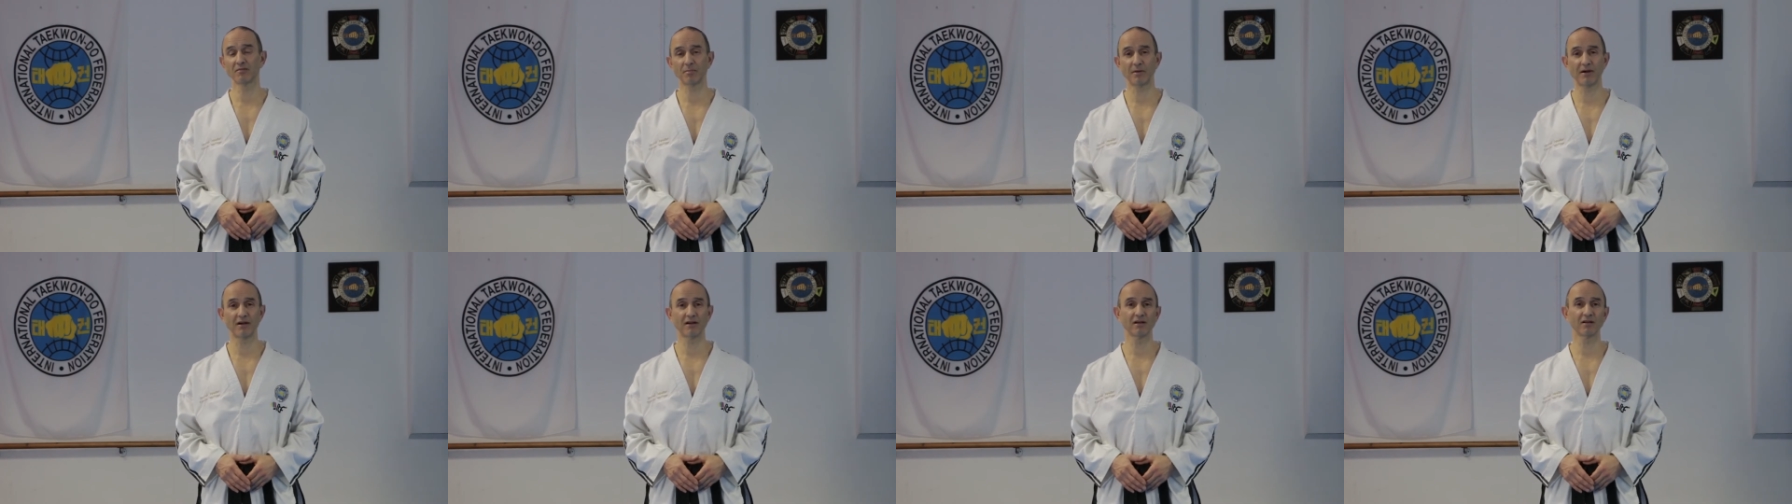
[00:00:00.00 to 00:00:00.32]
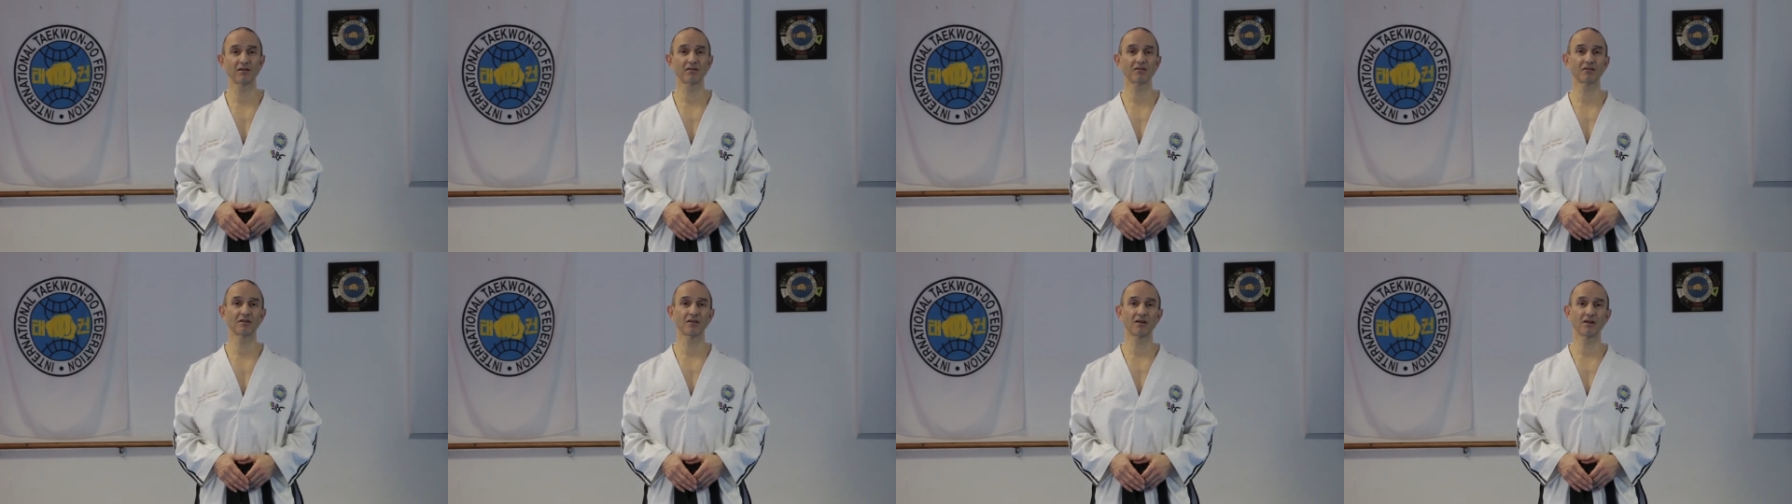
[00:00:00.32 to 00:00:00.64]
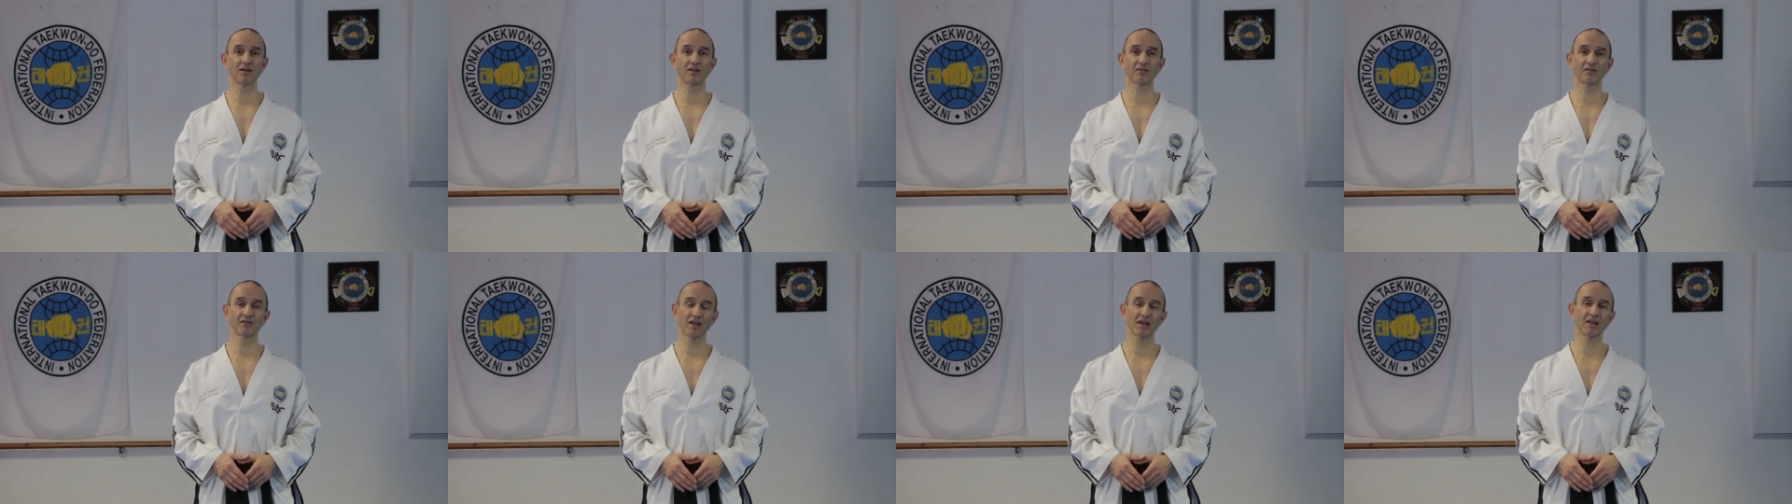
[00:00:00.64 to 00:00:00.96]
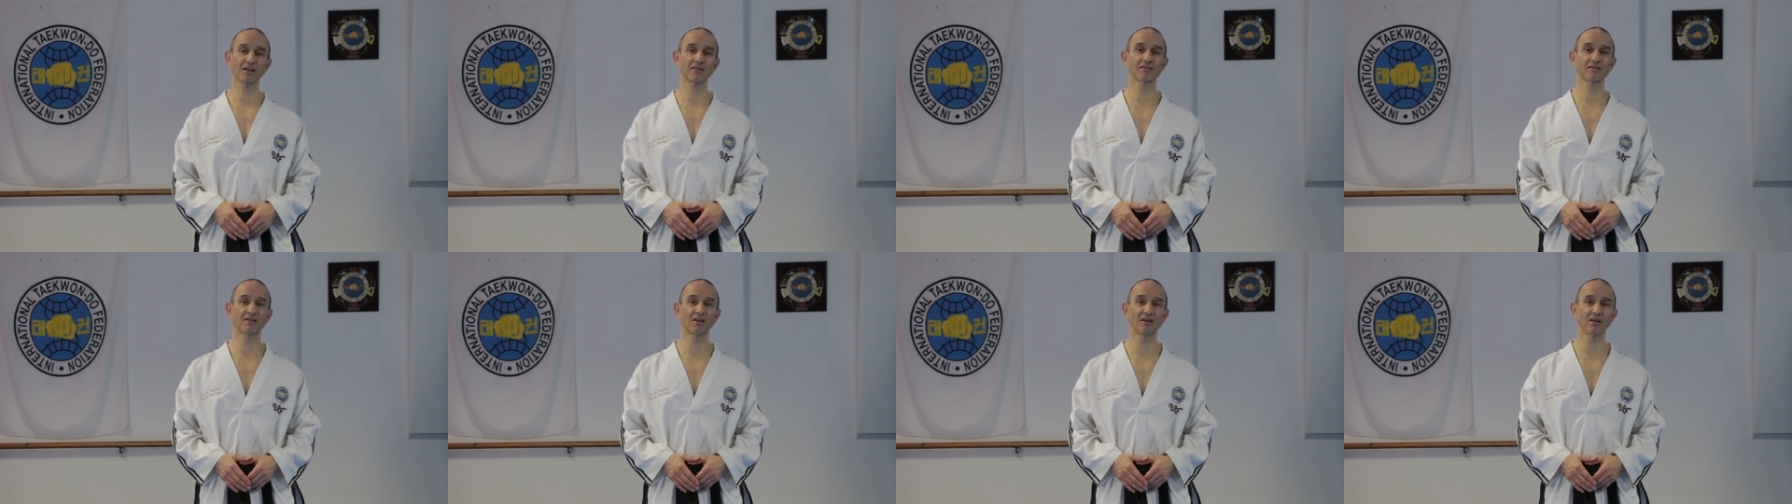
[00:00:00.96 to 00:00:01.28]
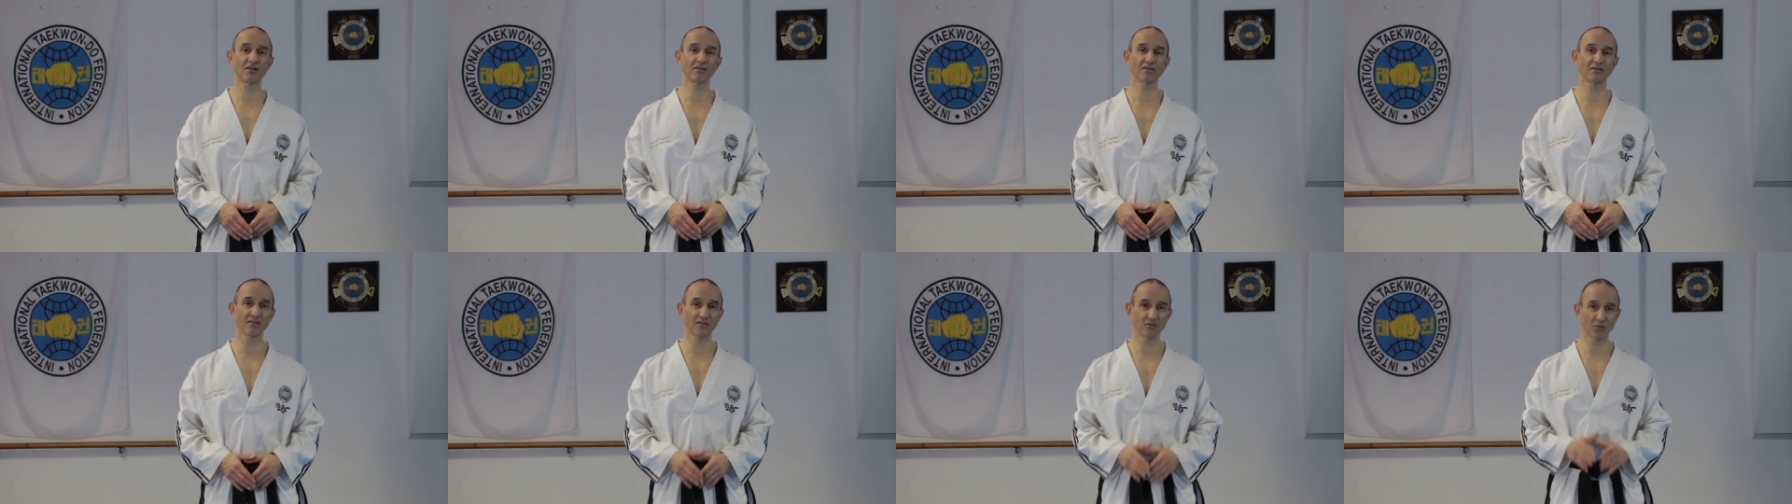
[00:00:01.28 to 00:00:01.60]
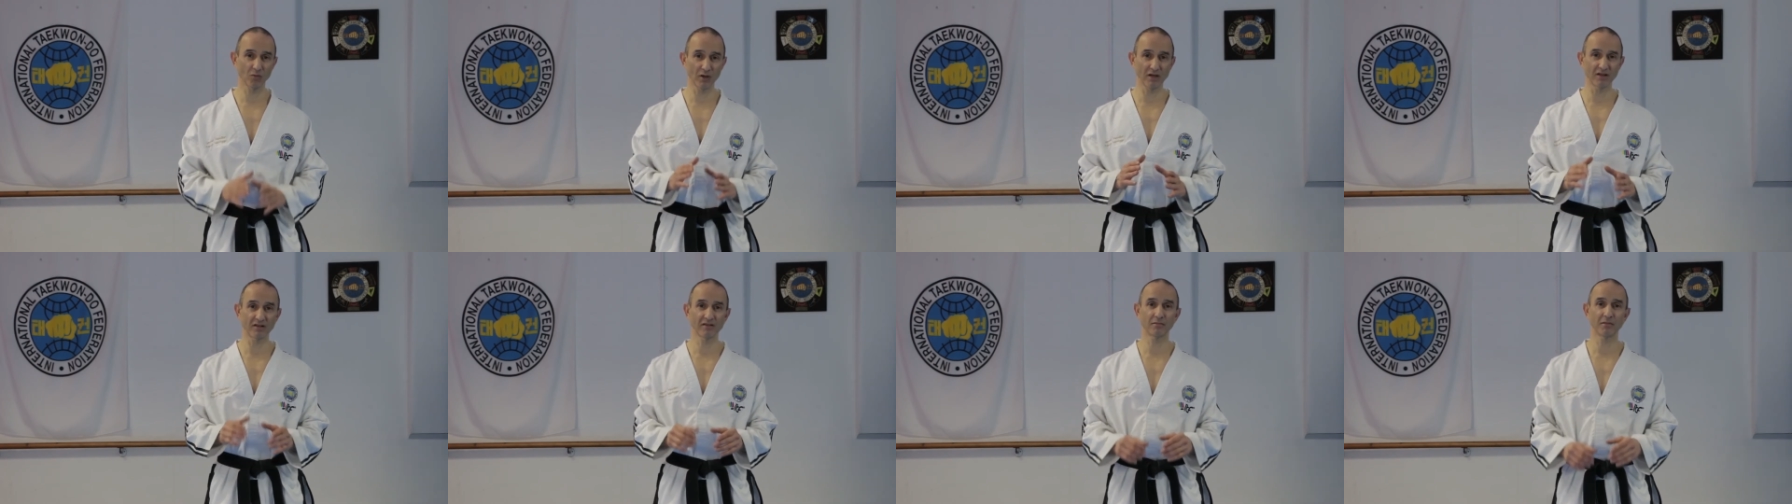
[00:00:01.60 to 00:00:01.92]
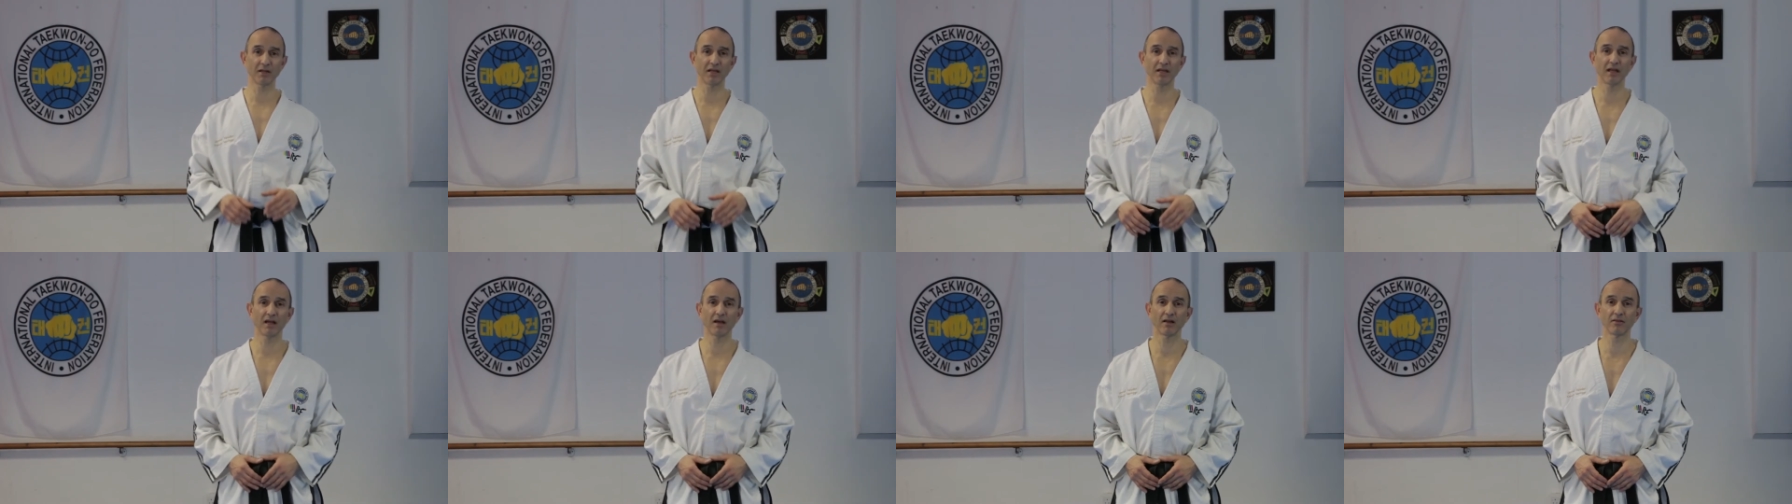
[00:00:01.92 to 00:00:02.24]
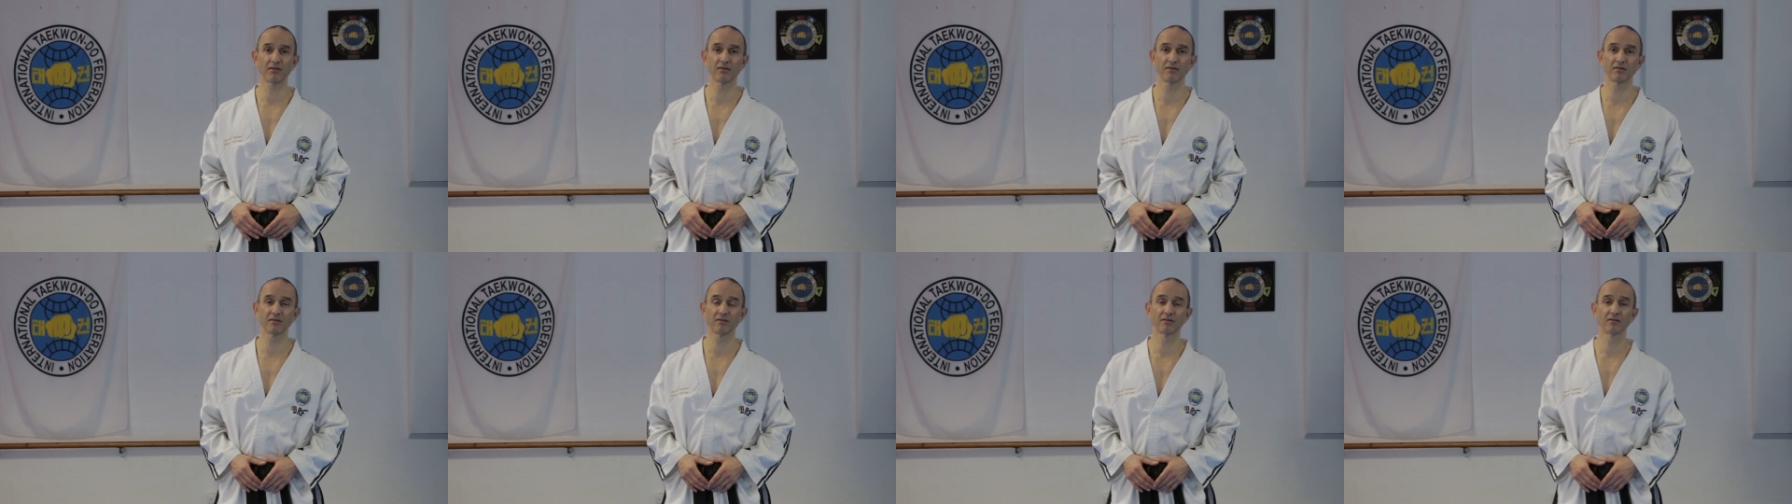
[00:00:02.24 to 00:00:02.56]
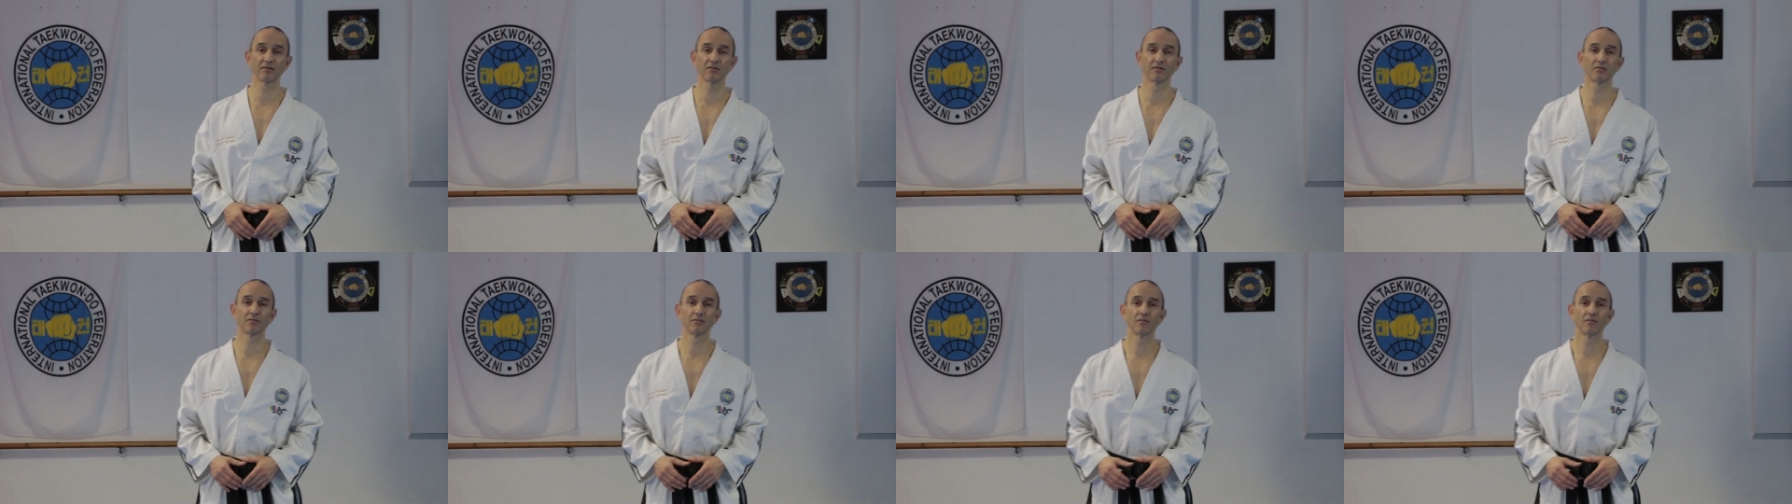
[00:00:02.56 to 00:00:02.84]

parallel stance, X stance, as well as many others.